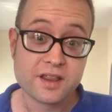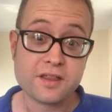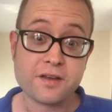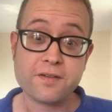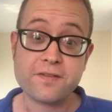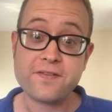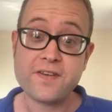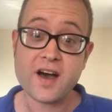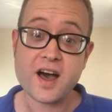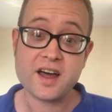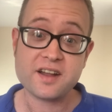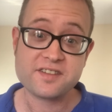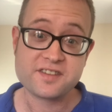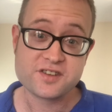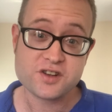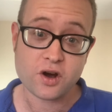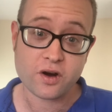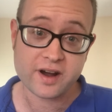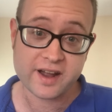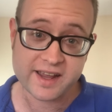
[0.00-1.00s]
the first
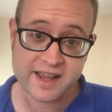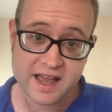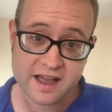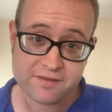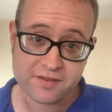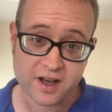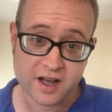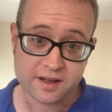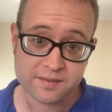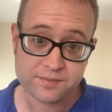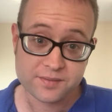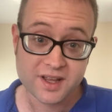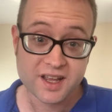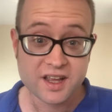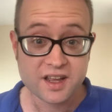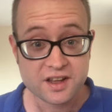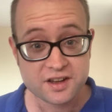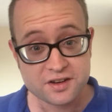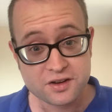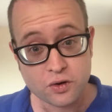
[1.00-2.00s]
jockey ever
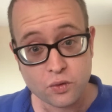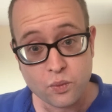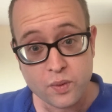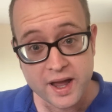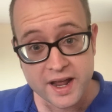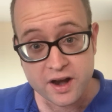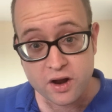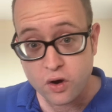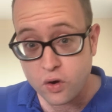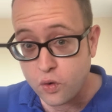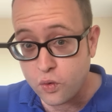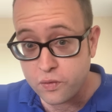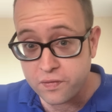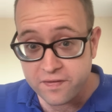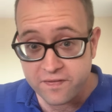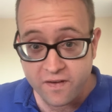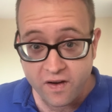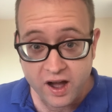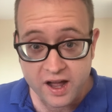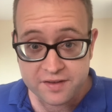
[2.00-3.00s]
to win all
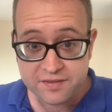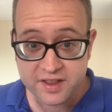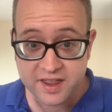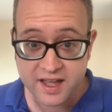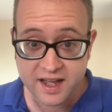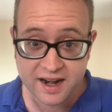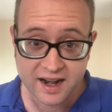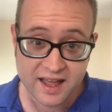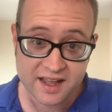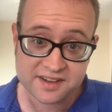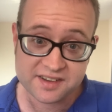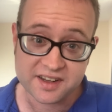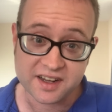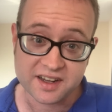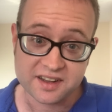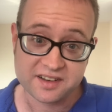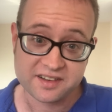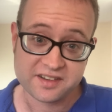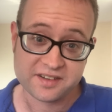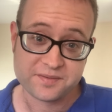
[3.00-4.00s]
five of the
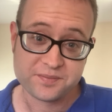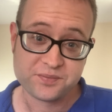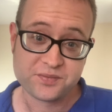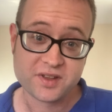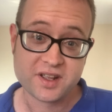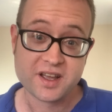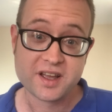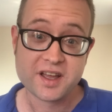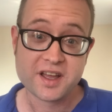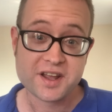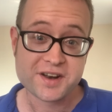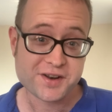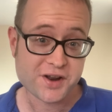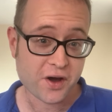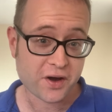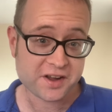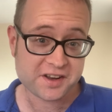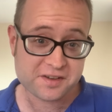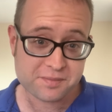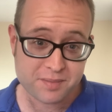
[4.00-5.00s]
classics.
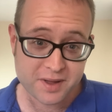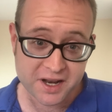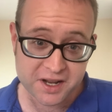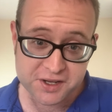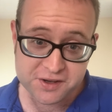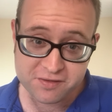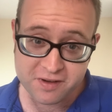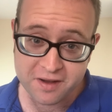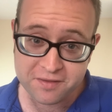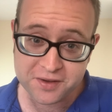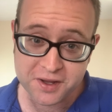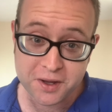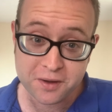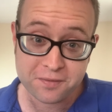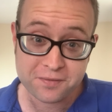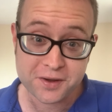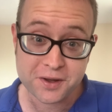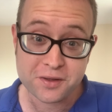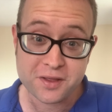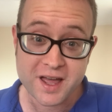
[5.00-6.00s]
Nice bit of trivia
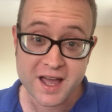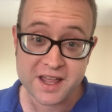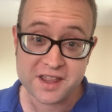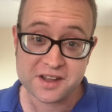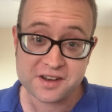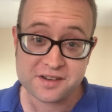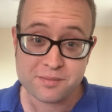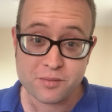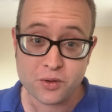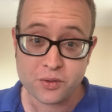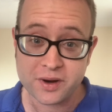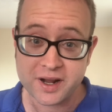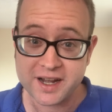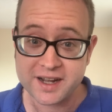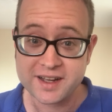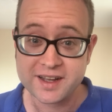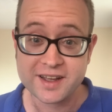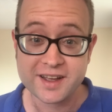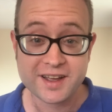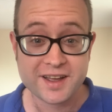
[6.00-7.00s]
for you there this
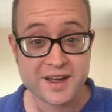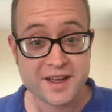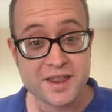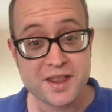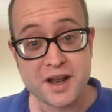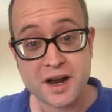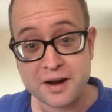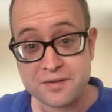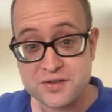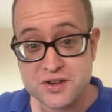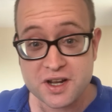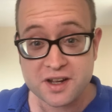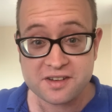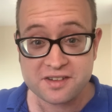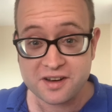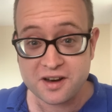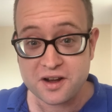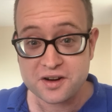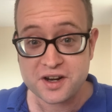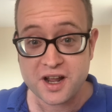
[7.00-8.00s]
morning that I've
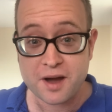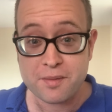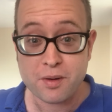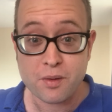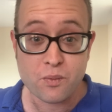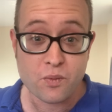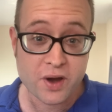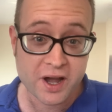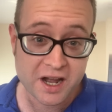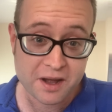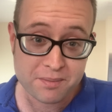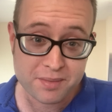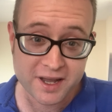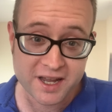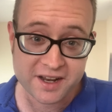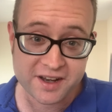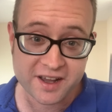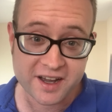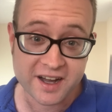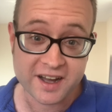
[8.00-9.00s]
just looked up on
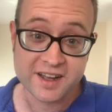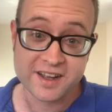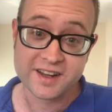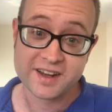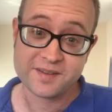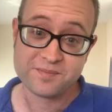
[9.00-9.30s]
Wikipedia